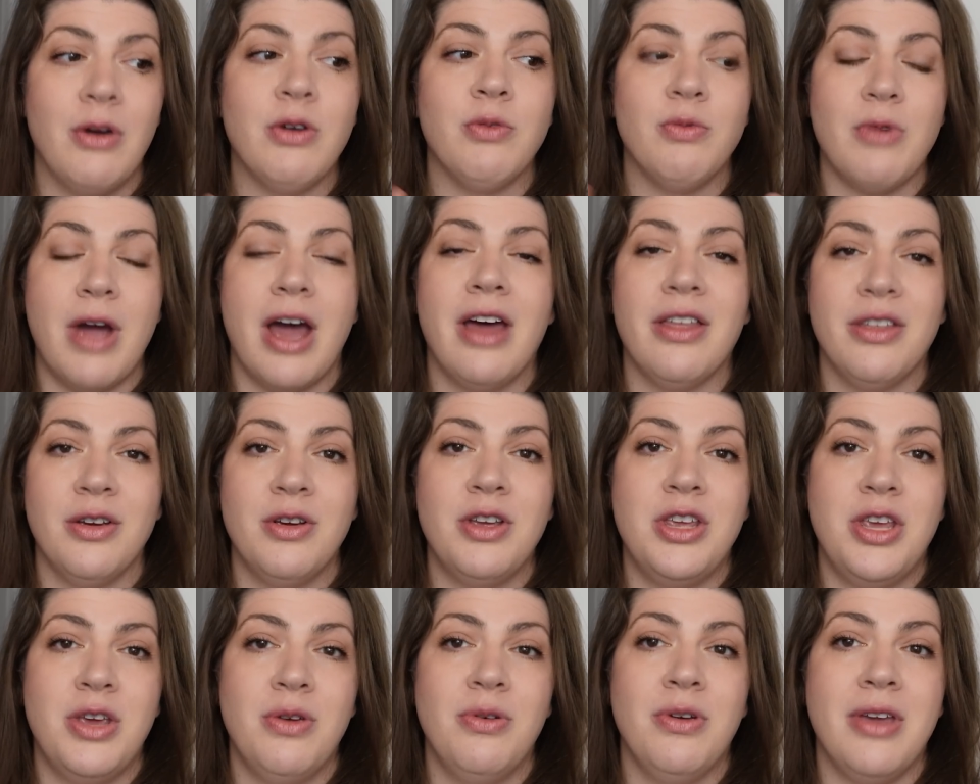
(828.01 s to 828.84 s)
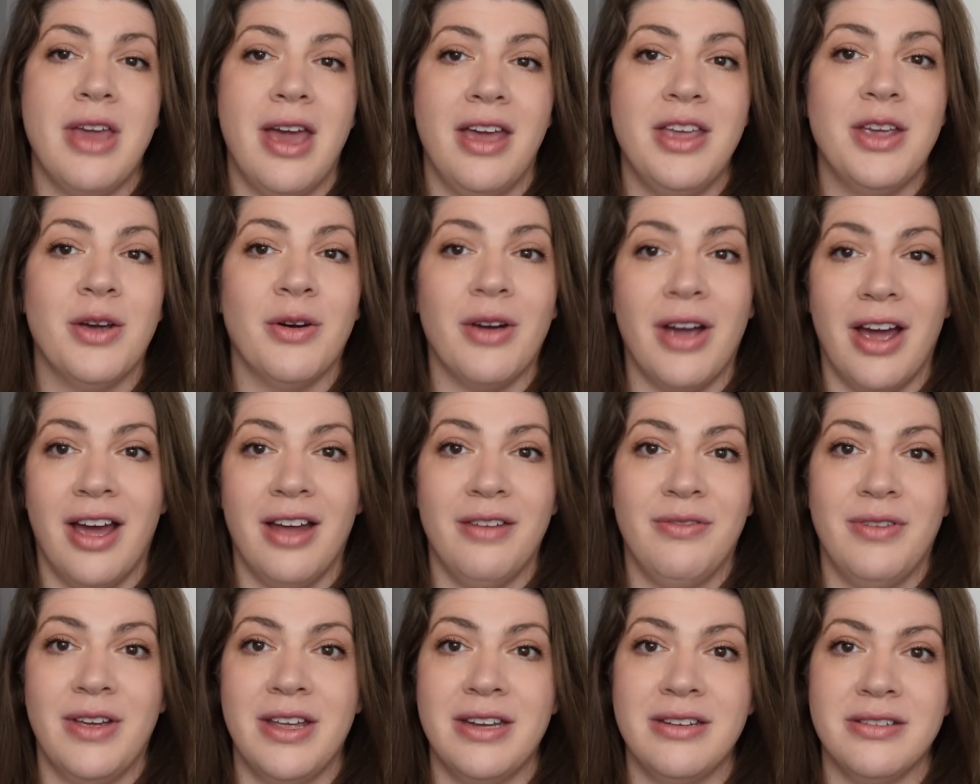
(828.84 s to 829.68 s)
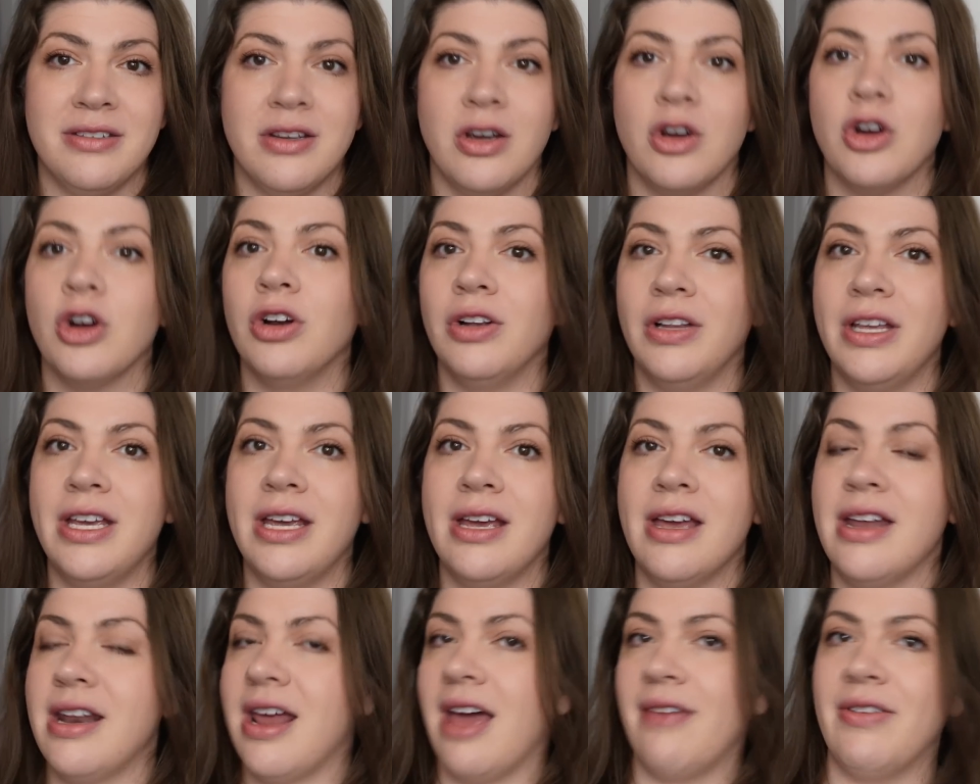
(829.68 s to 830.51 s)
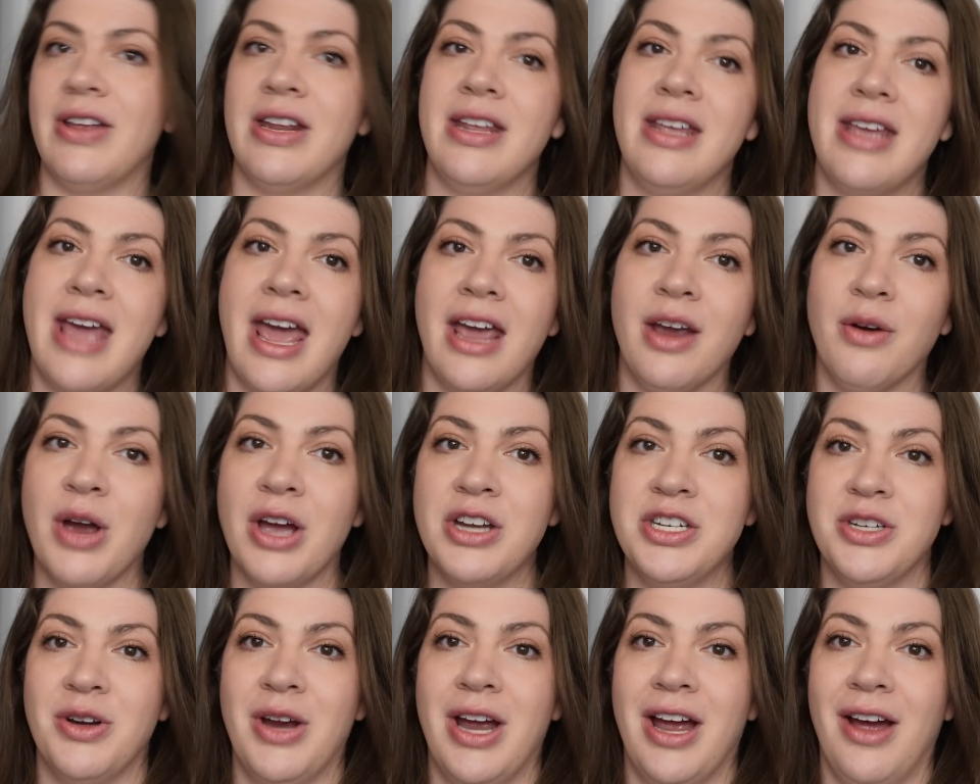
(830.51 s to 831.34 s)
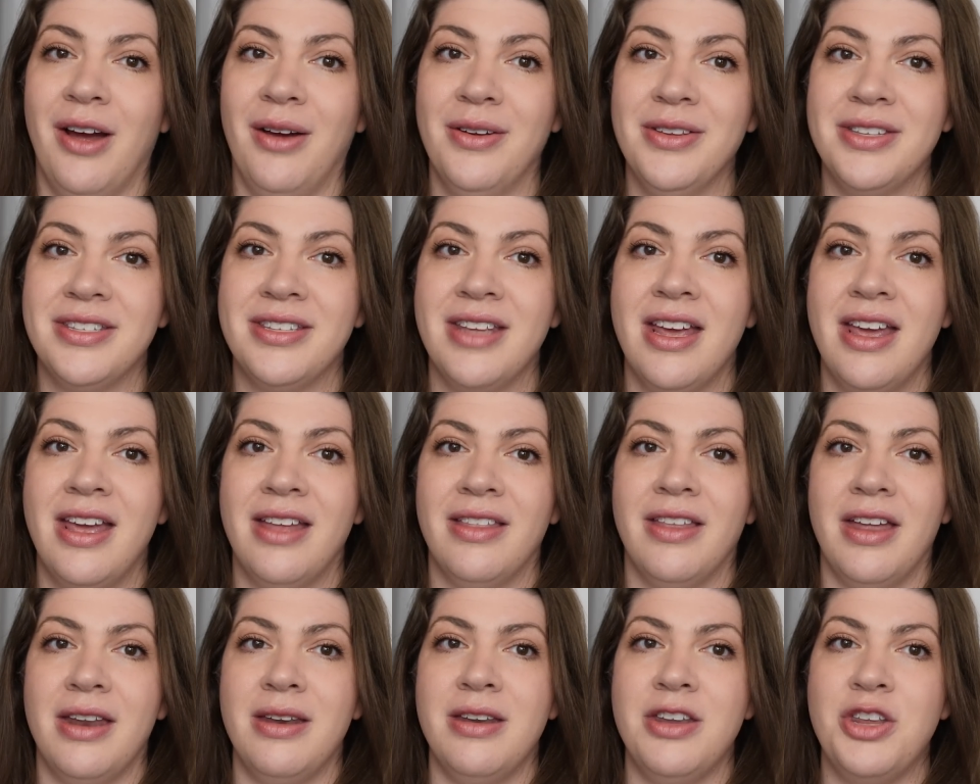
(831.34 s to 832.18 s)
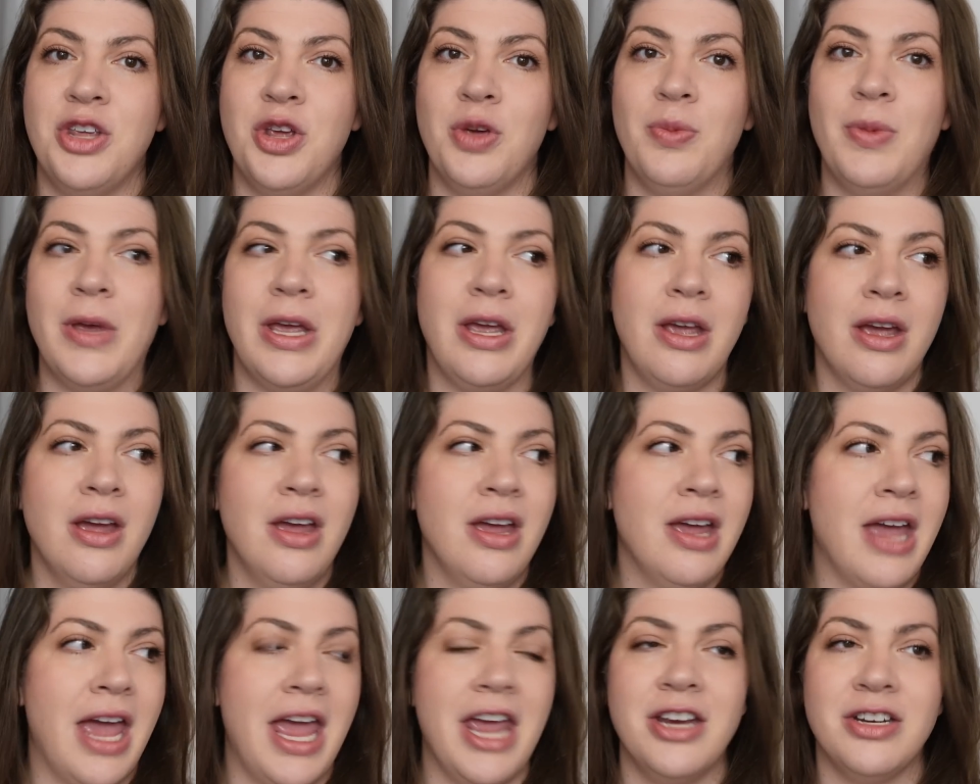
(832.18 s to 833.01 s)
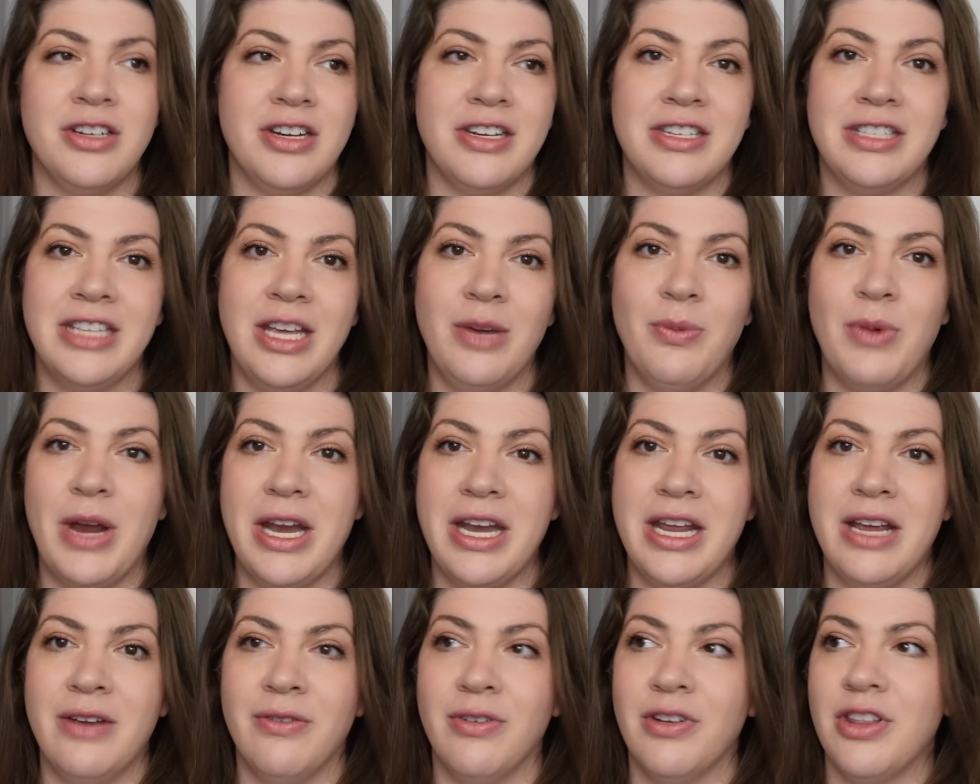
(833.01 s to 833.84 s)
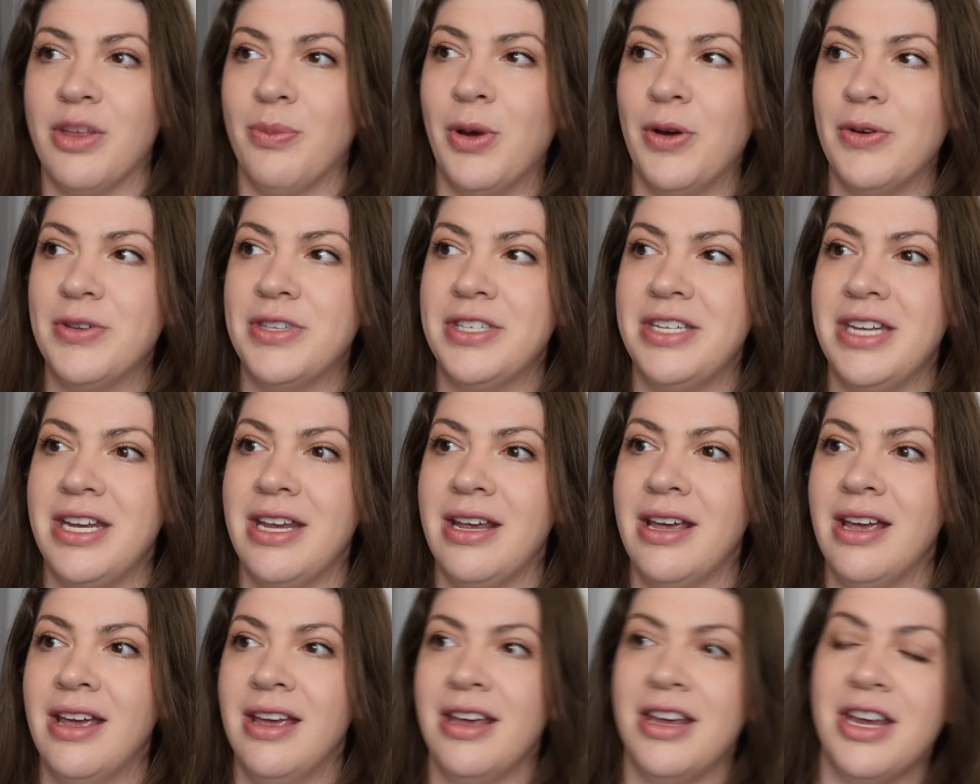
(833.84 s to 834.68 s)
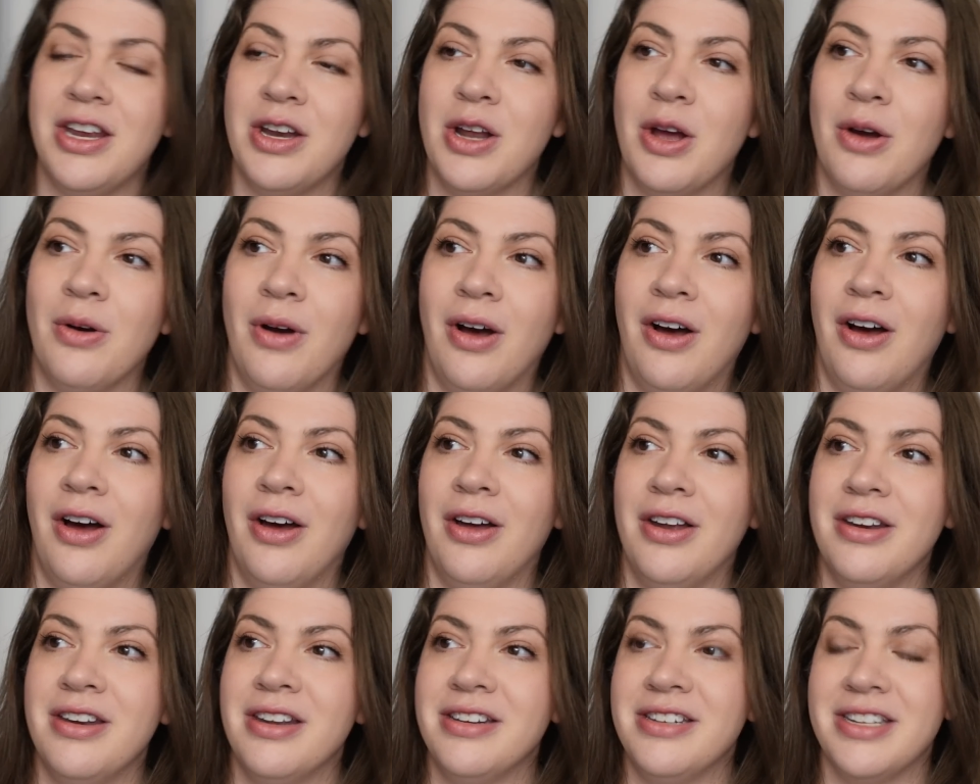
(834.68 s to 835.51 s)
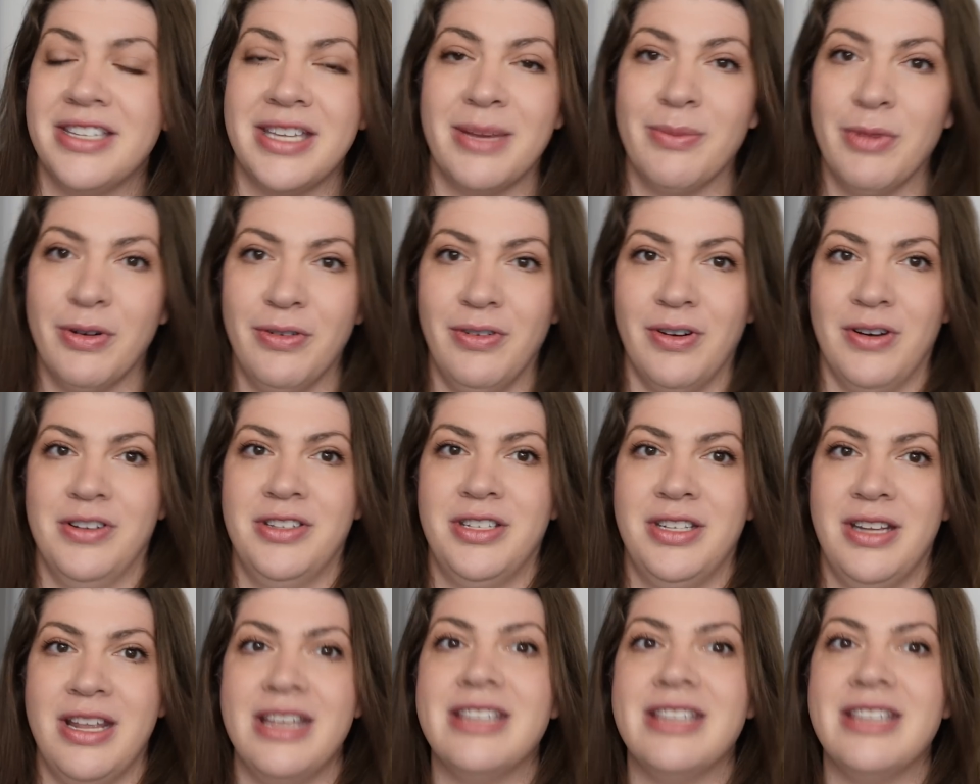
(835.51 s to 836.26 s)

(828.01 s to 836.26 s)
rather you get your Advent early and have it hang around your house than you be anxiously waiting for the postie, on December 1st.